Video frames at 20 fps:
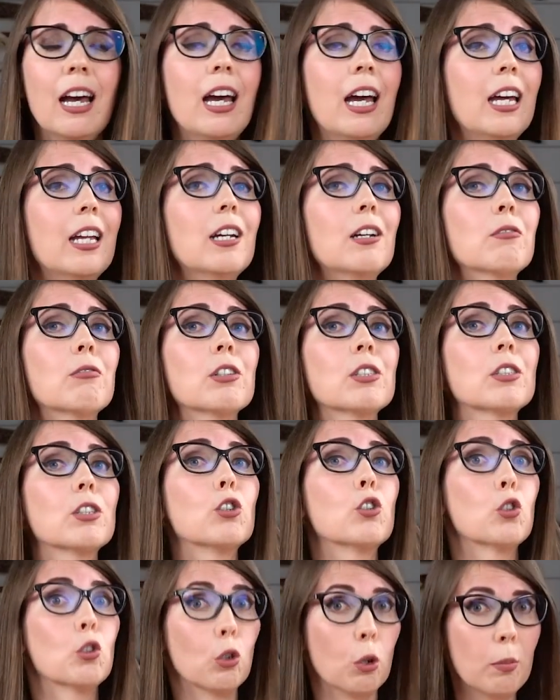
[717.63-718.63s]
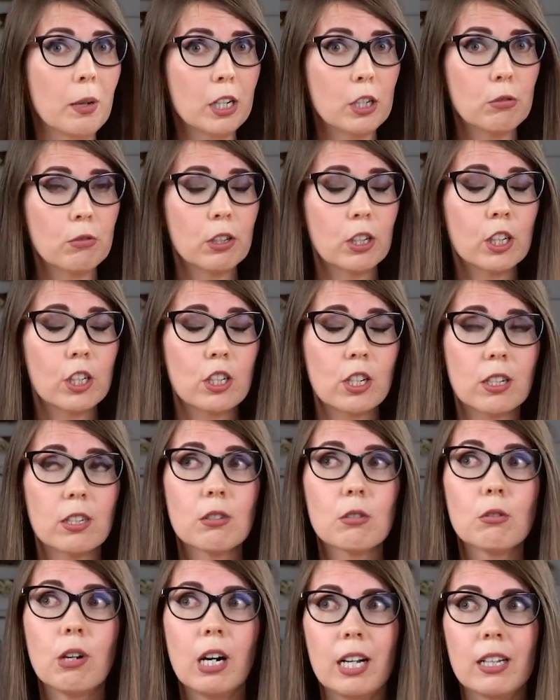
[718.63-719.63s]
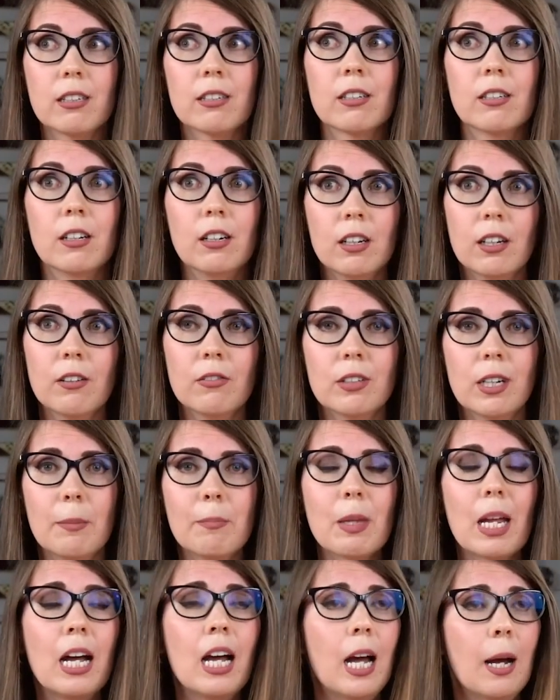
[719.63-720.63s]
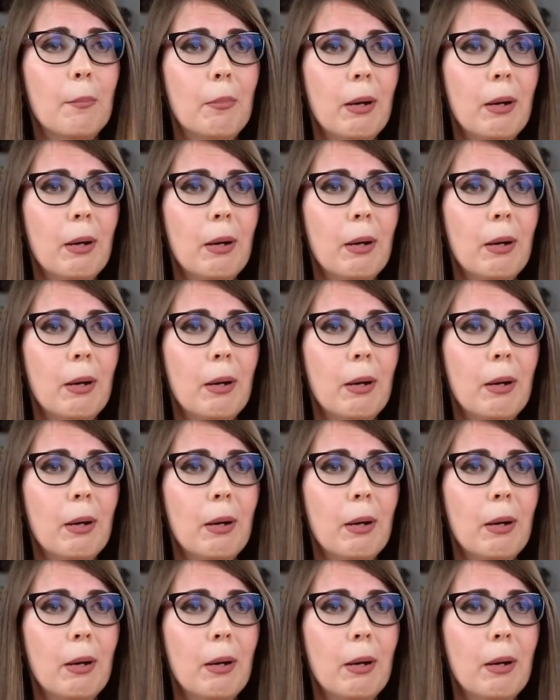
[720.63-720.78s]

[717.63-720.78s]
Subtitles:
and it was so much work just to answer all of them. And